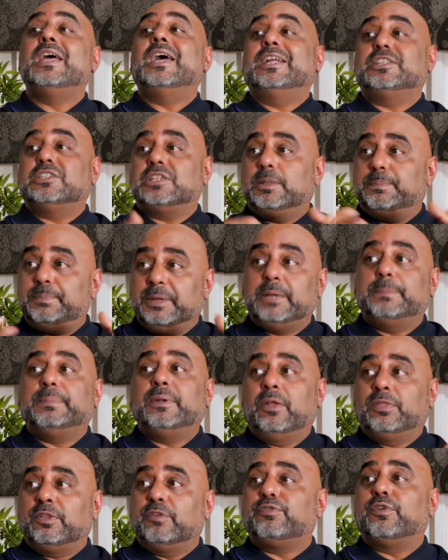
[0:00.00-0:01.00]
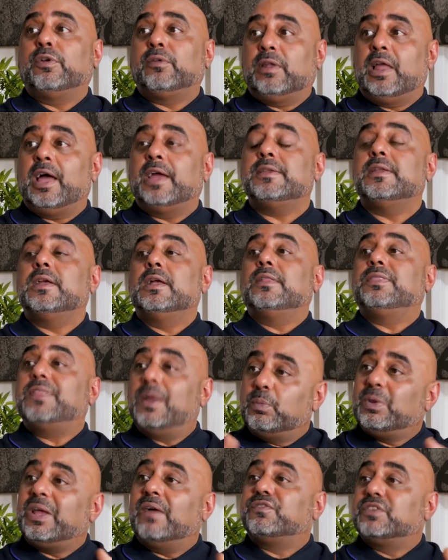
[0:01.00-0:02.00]
and to the people on the front line,
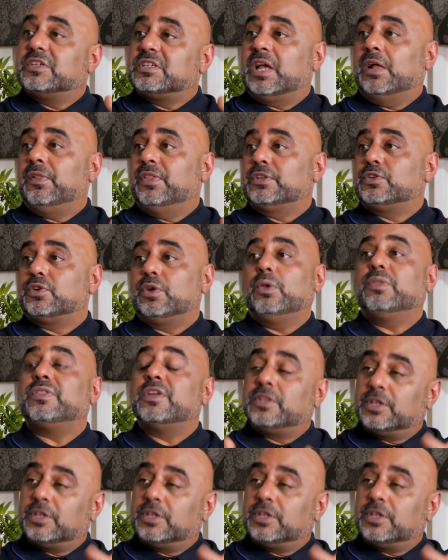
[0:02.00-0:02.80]
then we have to tell the truth.